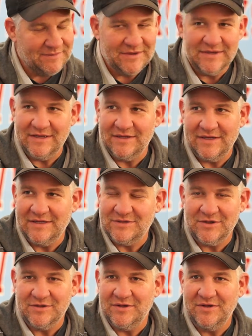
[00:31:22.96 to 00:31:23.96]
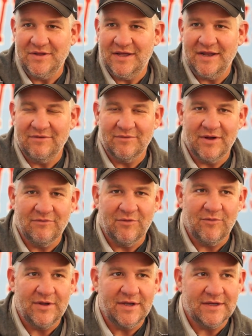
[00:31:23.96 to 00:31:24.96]
I mean, he's going to do that
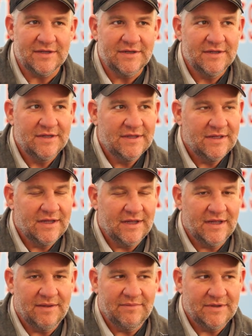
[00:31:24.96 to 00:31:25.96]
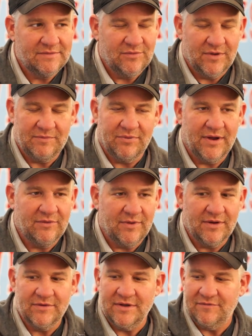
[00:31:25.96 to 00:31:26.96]
every week, and but really proud of the
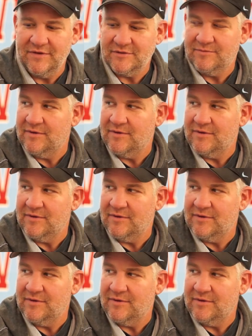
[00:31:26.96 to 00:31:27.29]
way our defense